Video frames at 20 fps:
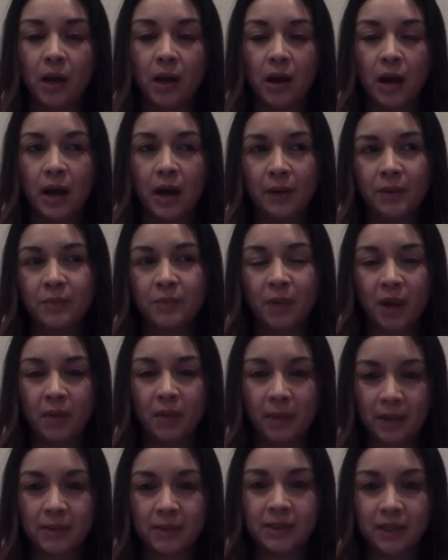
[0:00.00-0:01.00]
I was probably
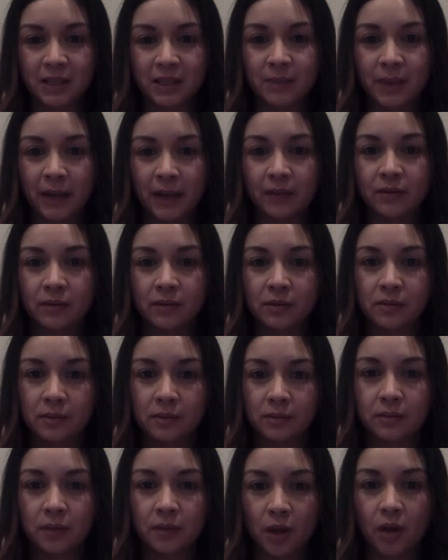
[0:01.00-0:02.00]
about 6 pounds
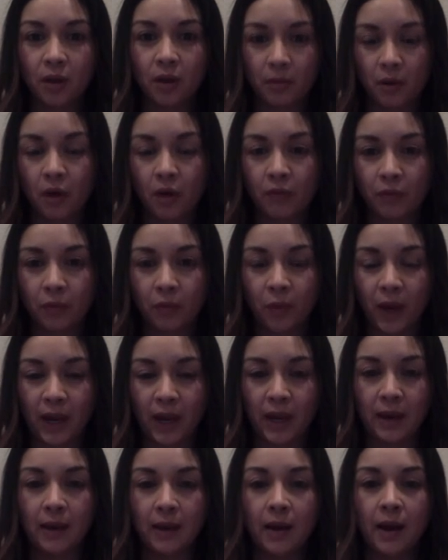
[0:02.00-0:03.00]

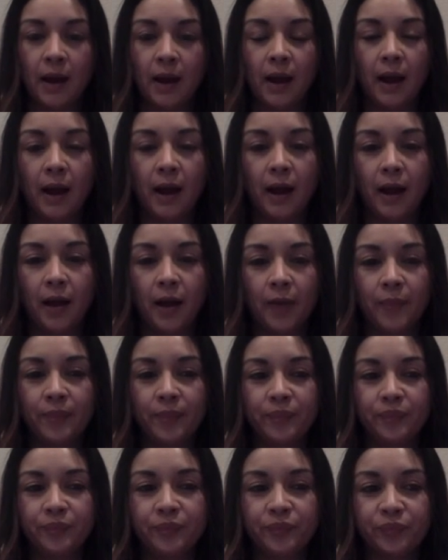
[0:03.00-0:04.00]
overweight. Um,
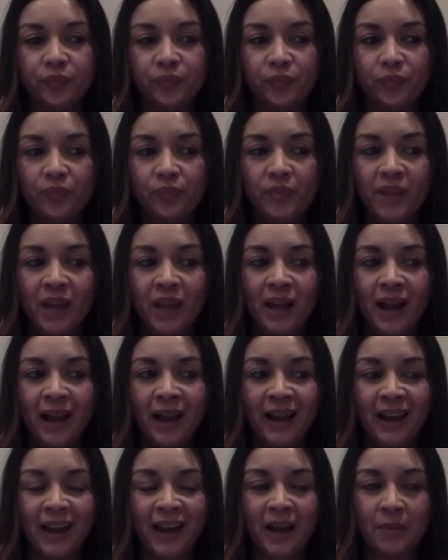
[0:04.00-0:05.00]

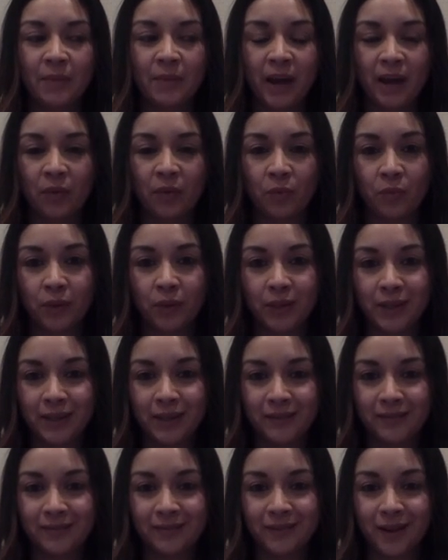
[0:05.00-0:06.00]
I had met a really
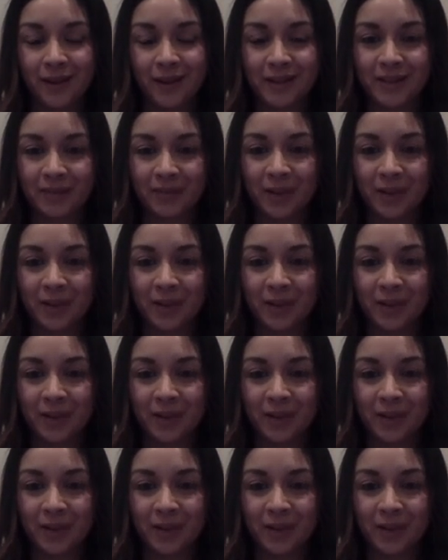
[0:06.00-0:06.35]
awesome